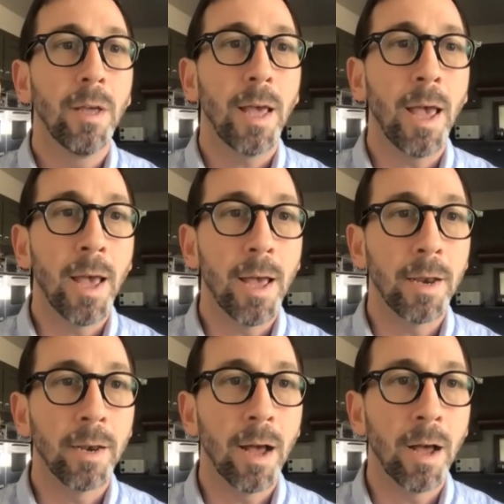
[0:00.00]

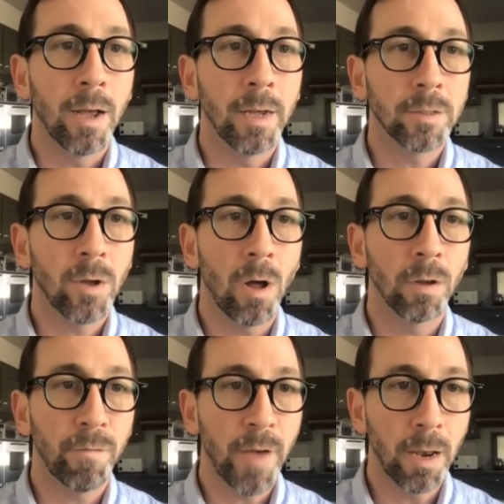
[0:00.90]
and uh, it's
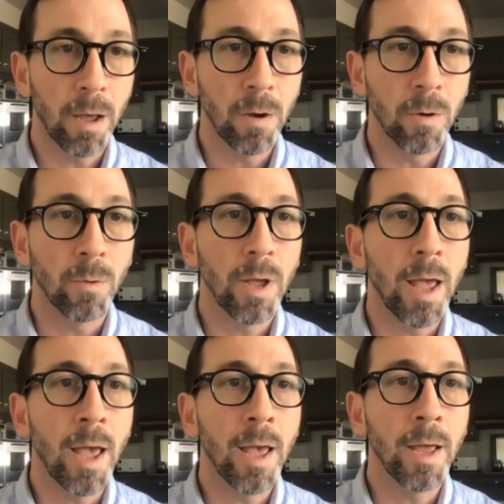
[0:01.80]
called Fallot,
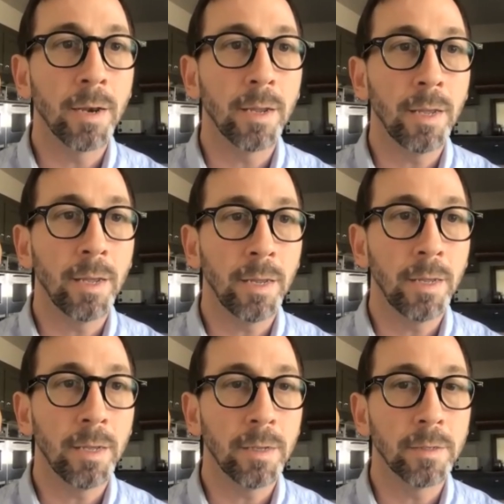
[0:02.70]
and it
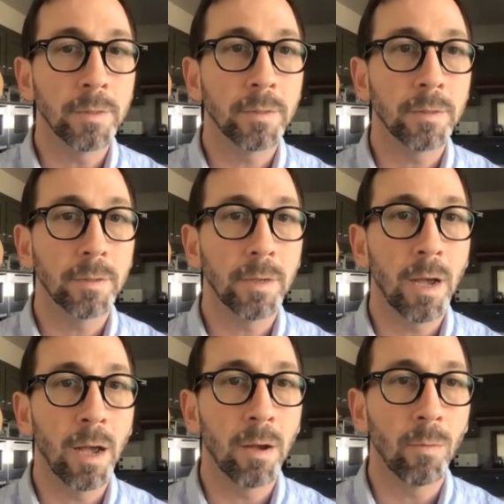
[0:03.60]
is
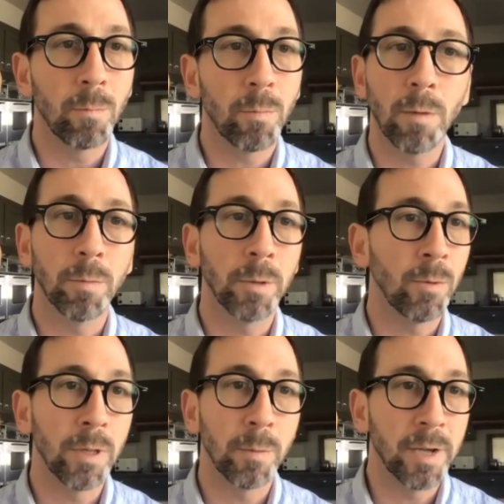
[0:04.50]
uh, probably
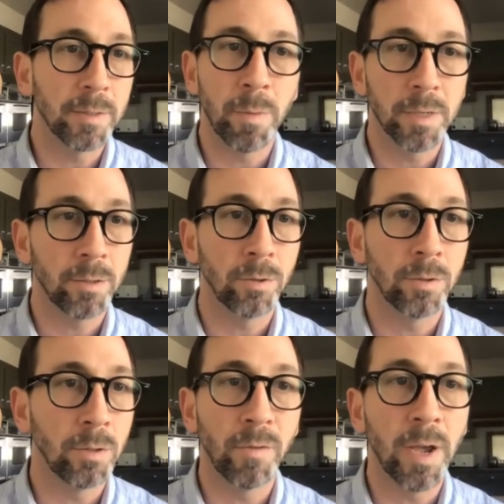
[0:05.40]
one of the best
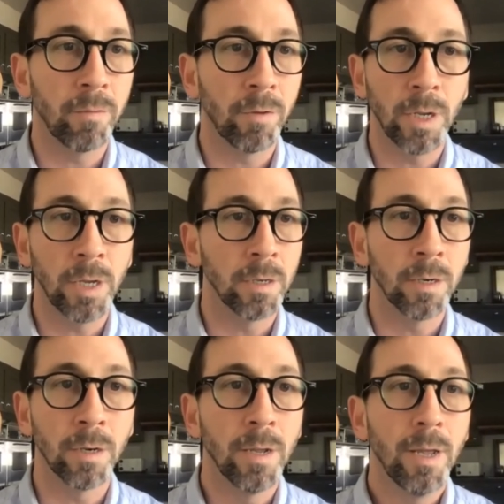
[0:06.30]
mustards you've ever
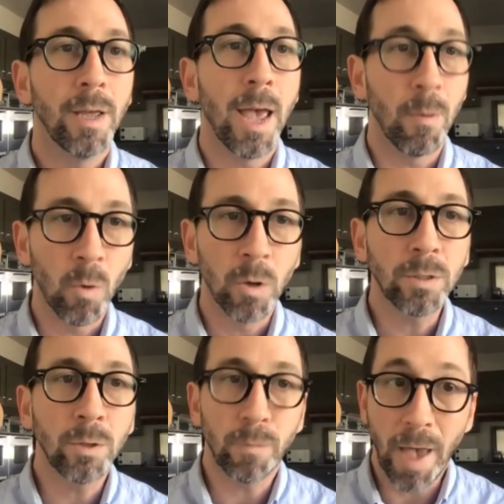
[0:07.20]
eaten. And
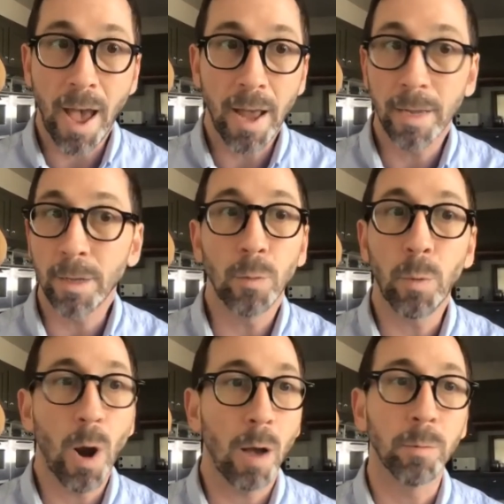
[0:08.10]
once you've had it, you
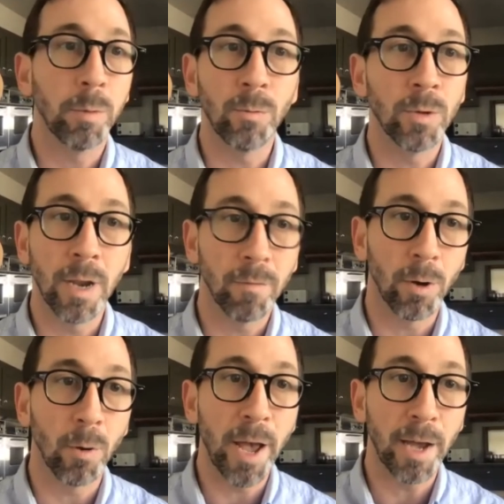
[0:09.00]
probably will never
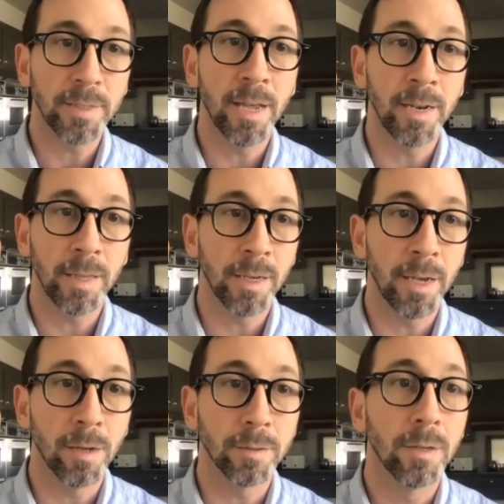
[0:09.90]
go back to anything
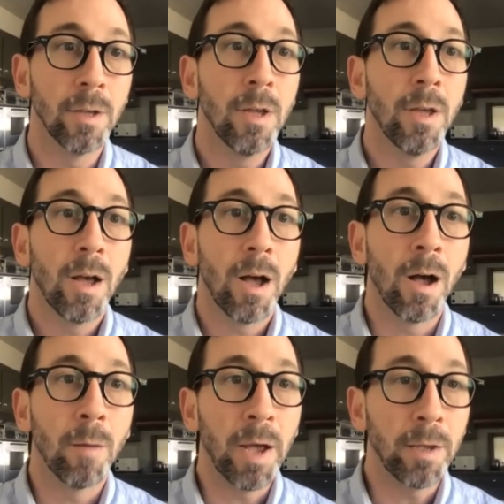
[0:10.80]
else.
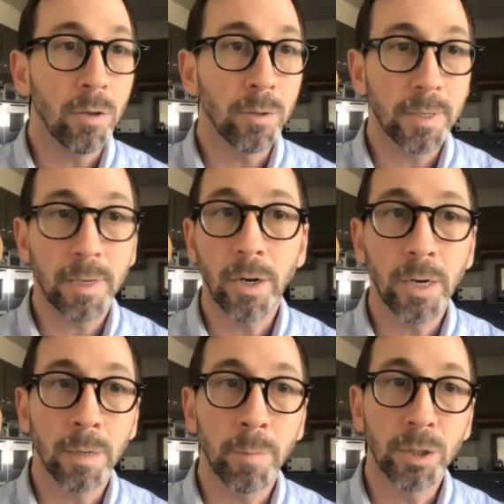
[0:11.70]
Um, I used to carry
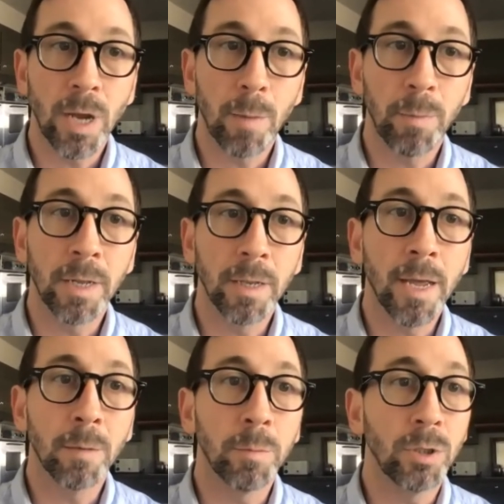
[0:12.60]
it in my shop in
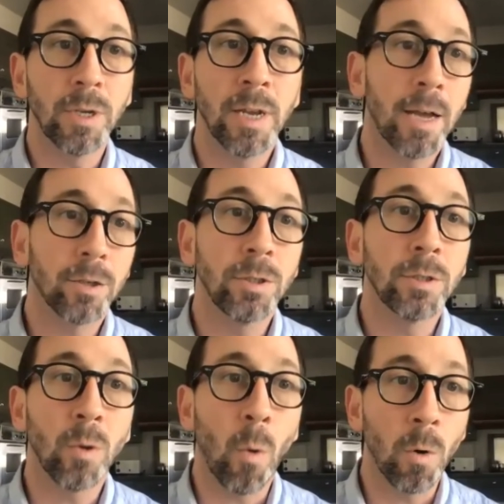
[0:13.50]
Atlanta, but you can actually
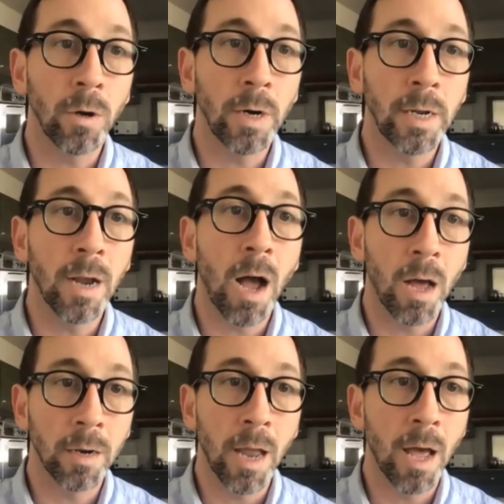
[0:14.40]
just order it
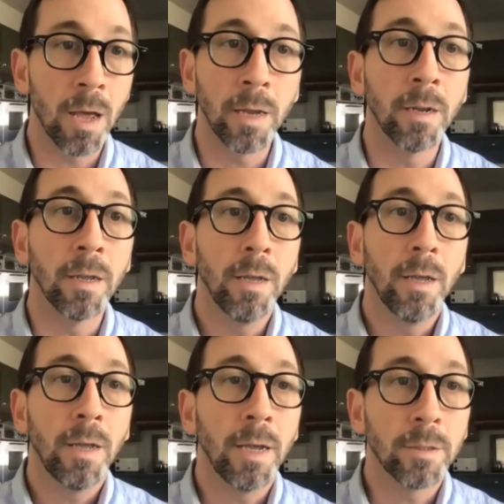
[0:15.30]
online.
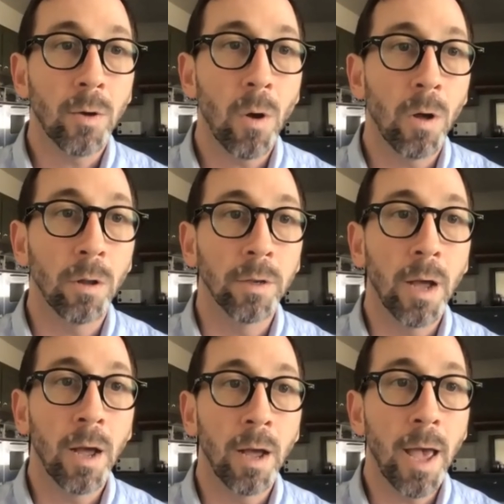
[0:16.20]
It's called
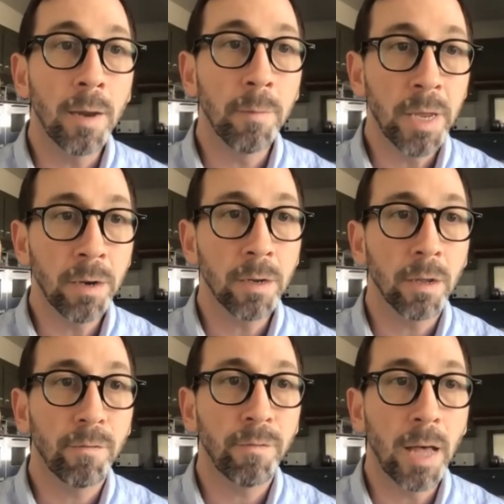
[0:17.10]
uh, Edmund
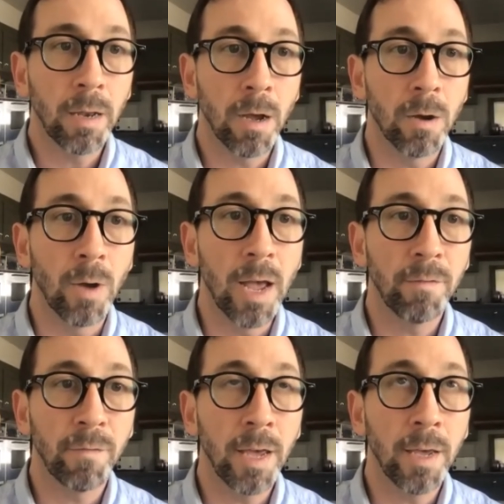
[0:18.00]
Fallot,
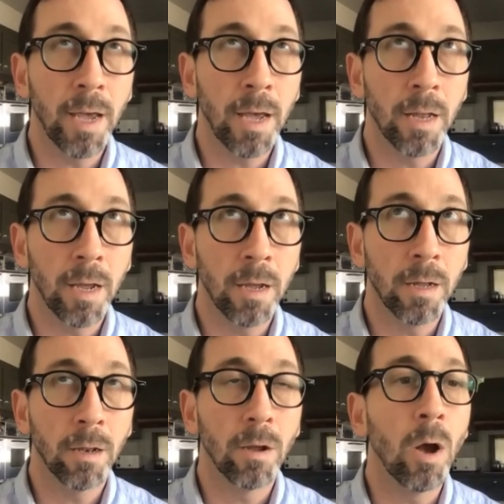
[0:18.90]
F A L
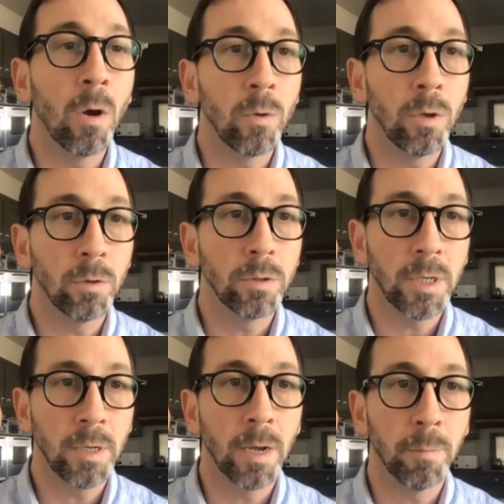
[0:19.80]
L O U
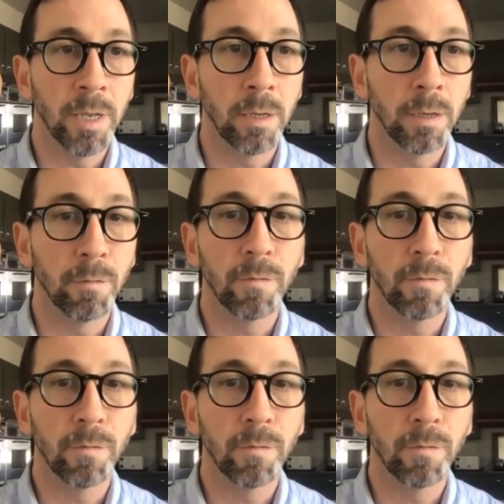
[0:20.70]
T, I believe.